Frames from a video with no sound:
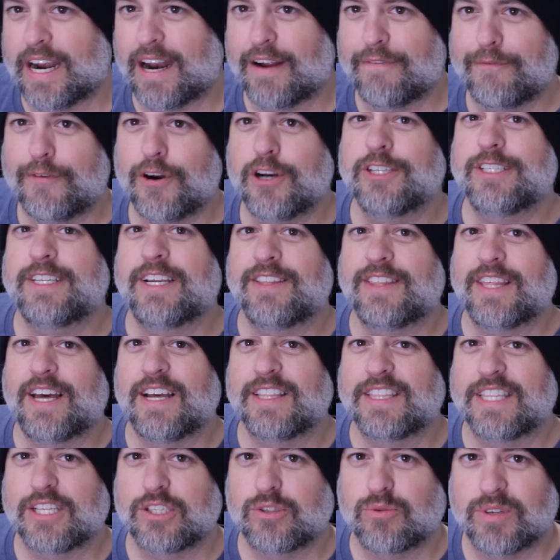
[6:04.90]
At first I
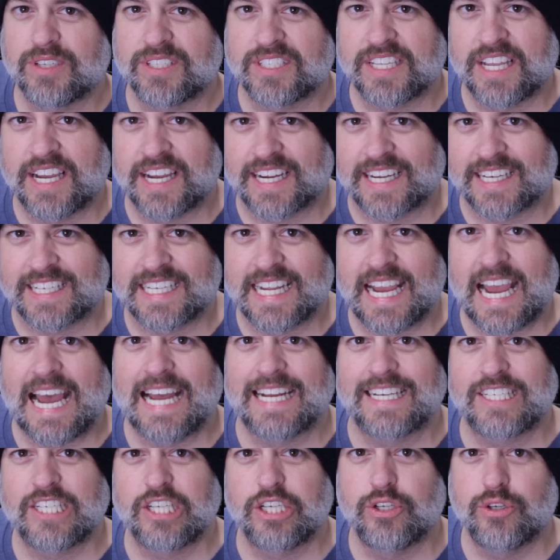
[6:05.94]
thought this was, like, a
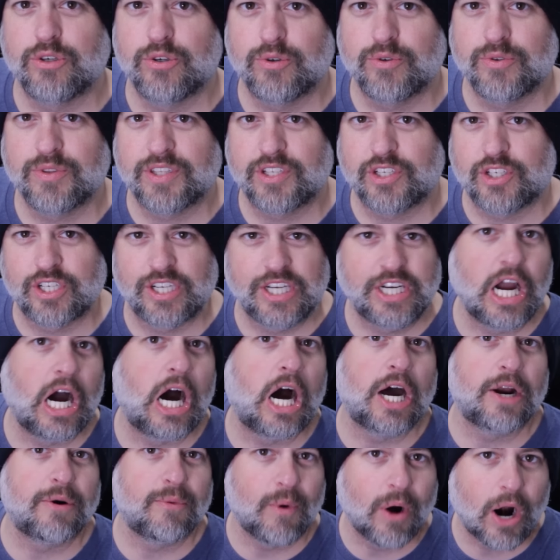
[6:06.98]
tattoo
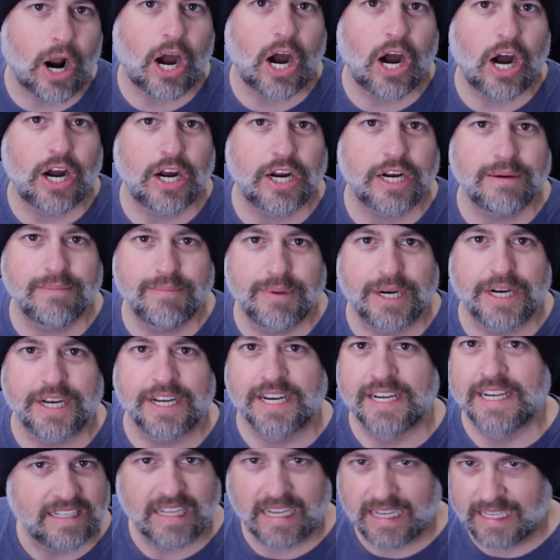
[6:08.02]
gone wrong,
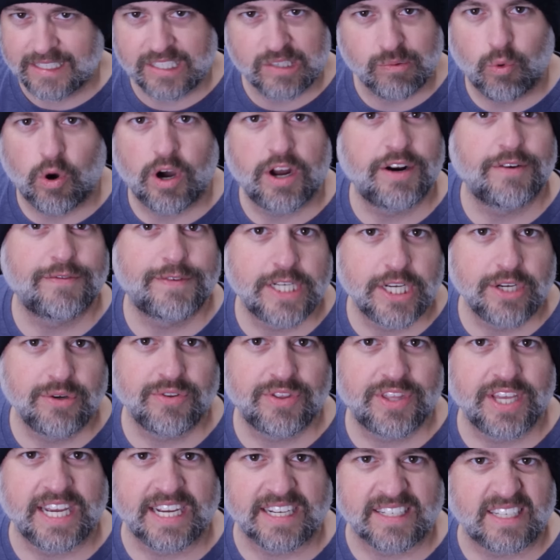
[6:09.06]
but it's one of two
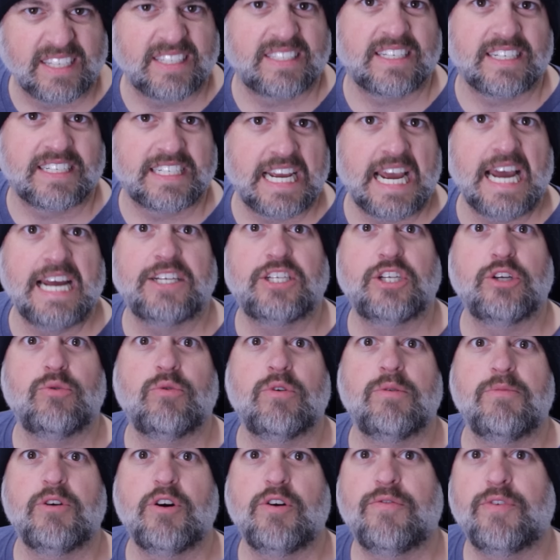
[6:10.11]
things. It's a tattoo
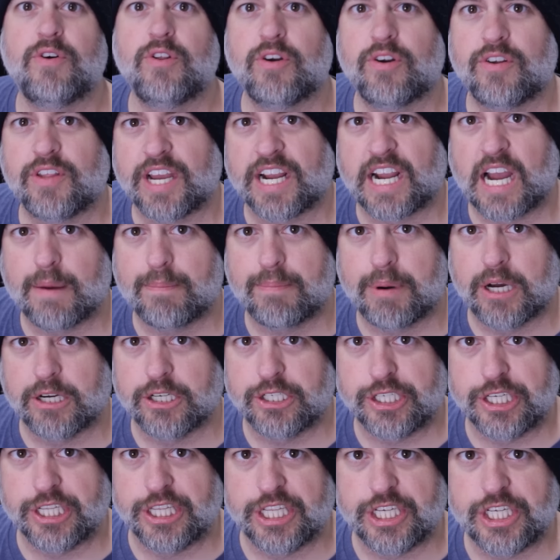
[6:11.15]
removal or they got punched in the